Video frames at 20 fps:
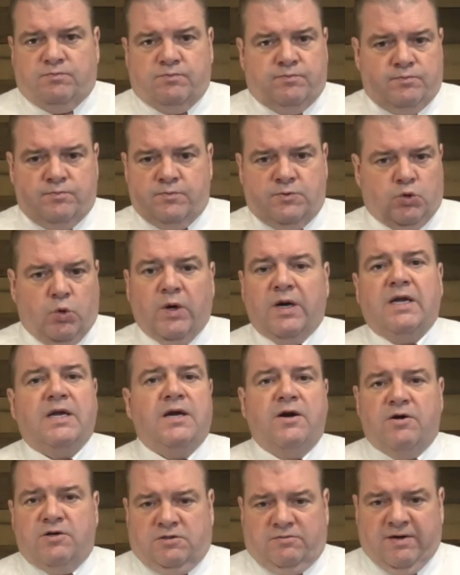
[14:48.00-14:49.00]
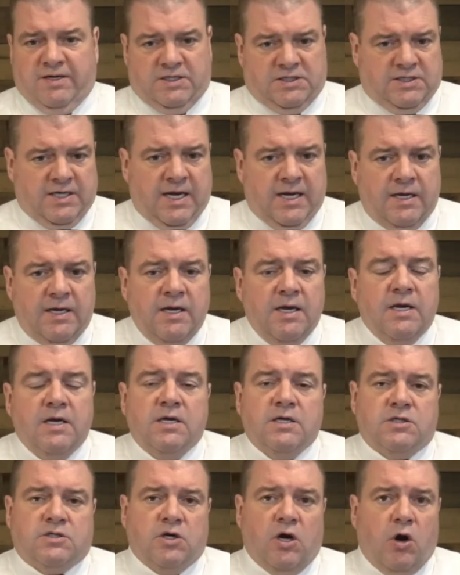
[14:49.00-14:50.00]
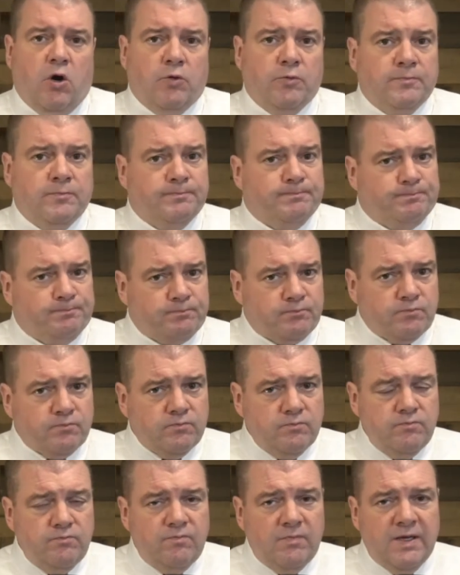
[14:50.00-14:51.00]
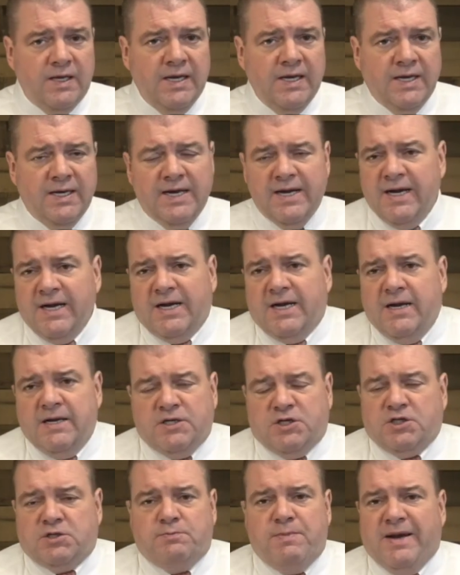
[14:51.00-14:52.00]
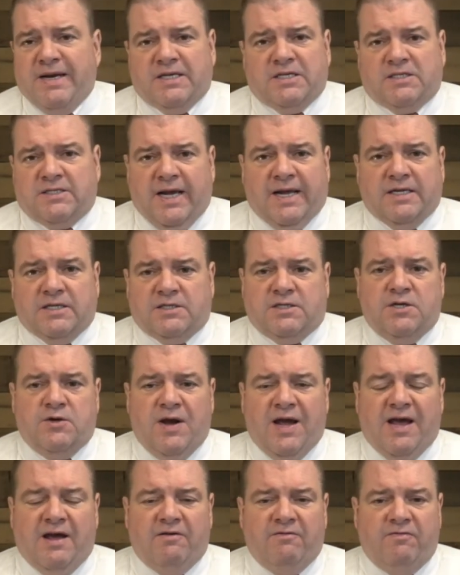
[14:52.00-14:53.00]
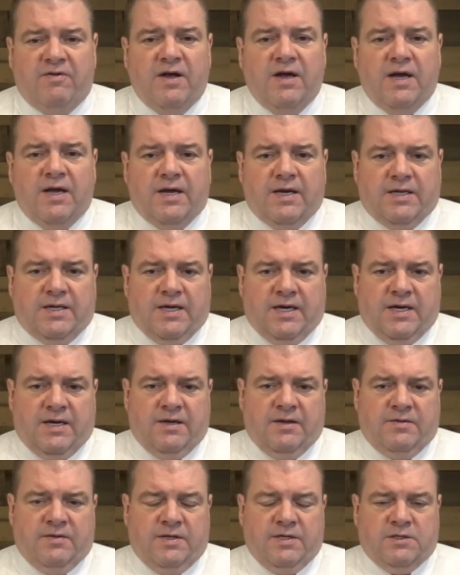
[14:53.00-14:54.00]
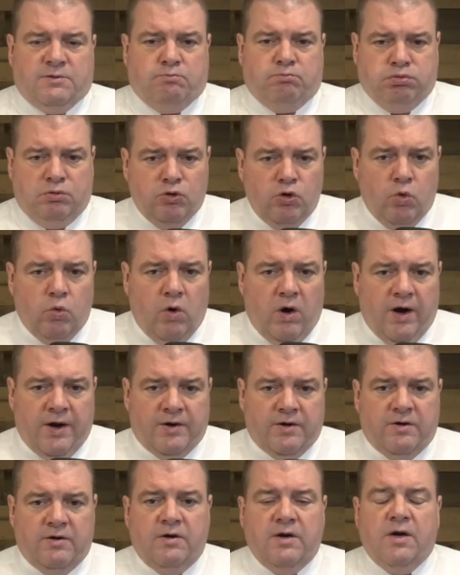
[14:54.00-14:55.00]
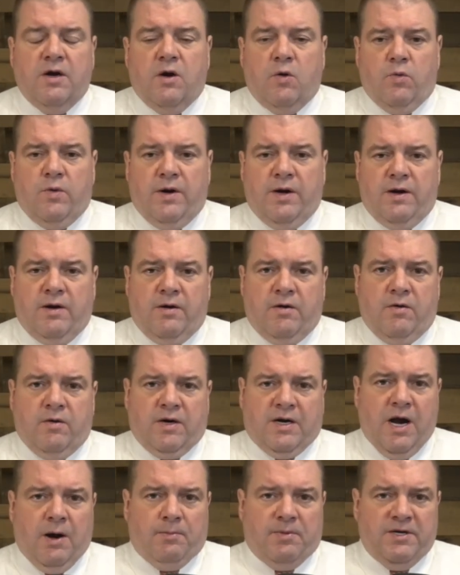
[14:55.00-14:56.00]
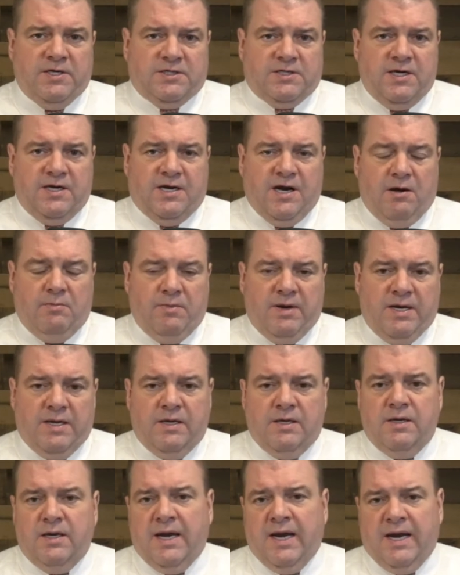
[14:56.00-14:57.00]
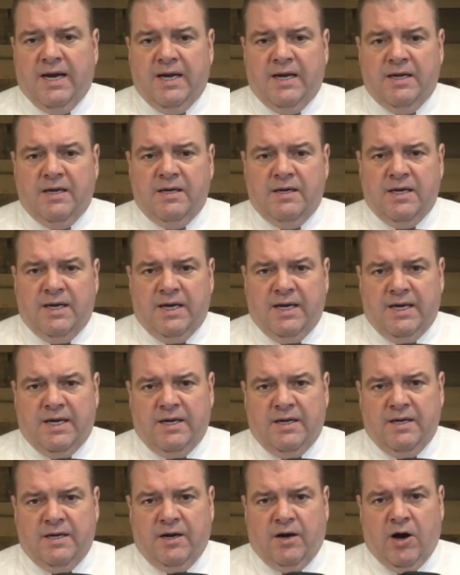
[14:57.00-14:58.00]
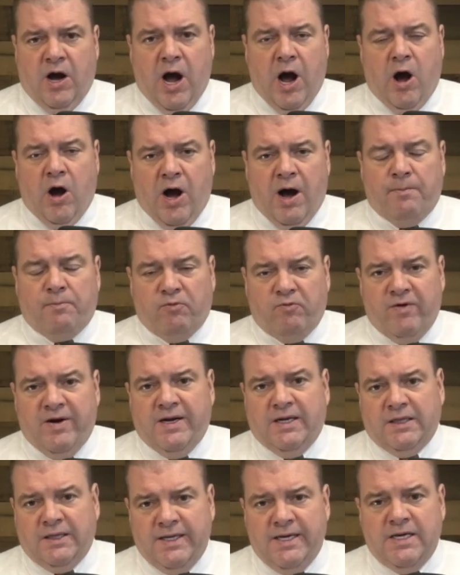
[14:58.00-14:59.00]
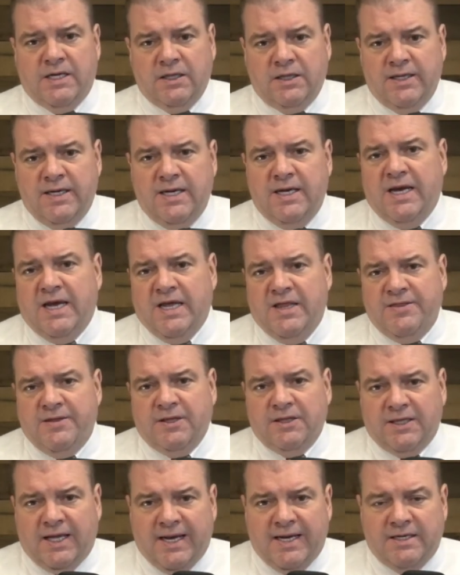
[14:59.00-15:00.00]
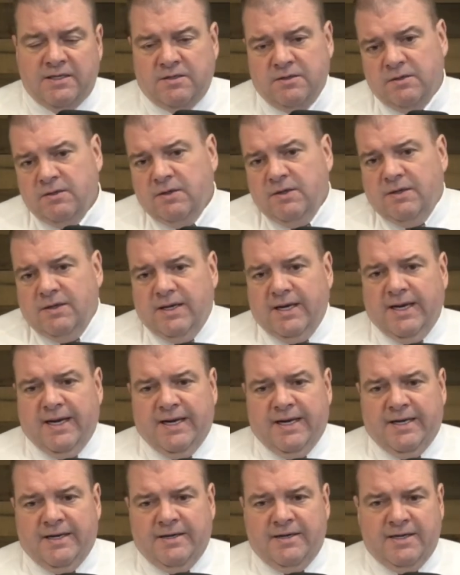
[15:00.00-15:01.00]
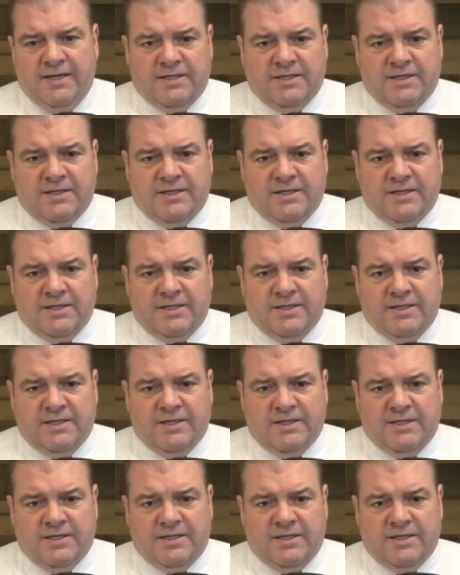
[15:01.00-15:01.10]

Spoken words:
20 years, let's say. So, and it just makes sense. You have this blue water where companies can come in and operate legally in the light and it's